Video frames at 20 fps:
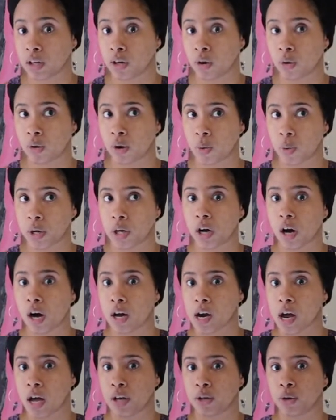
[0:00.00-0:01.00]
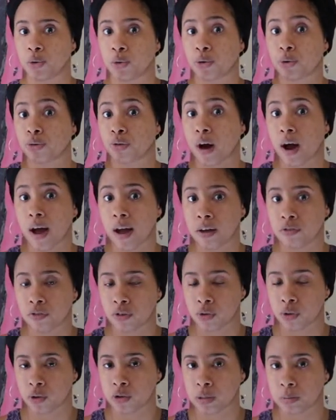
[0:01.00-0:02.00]
you know, going on, and you cry
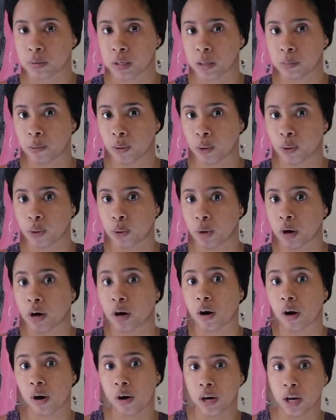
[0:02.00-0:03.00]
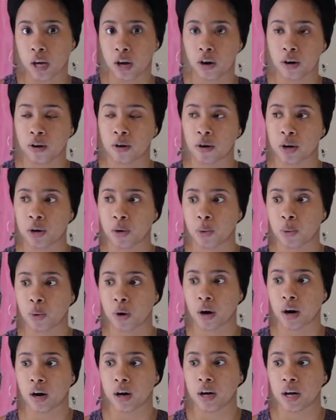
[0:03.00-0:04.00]
for those people who are hurting, or and who
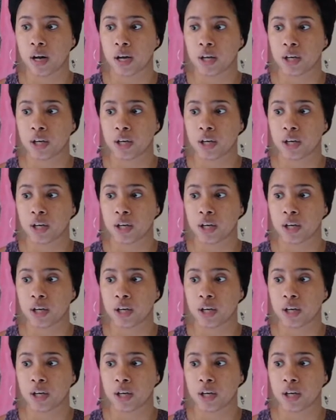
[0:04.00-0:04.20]
are,